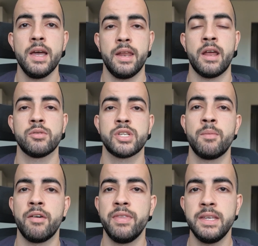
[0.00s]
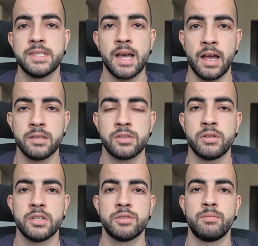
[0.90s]
Now, some of these
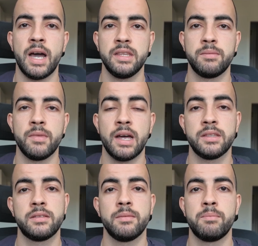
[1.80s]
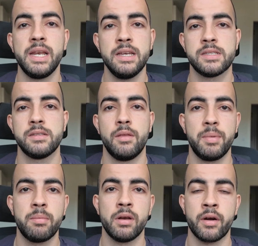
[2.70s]
answers might not please the
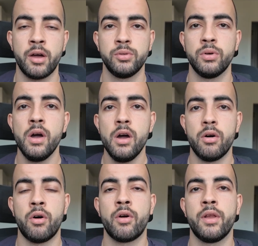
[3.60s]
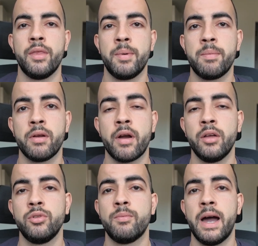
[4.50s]
people around you, or the people
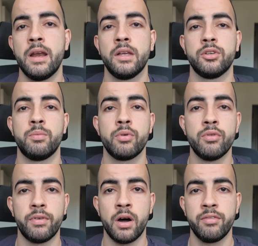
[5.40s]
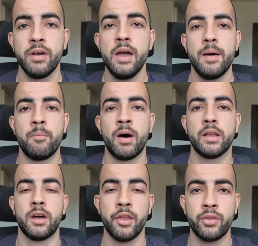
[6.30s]
around you might not approve of,
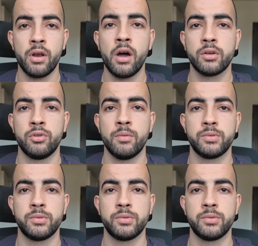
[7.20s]
but on the long term,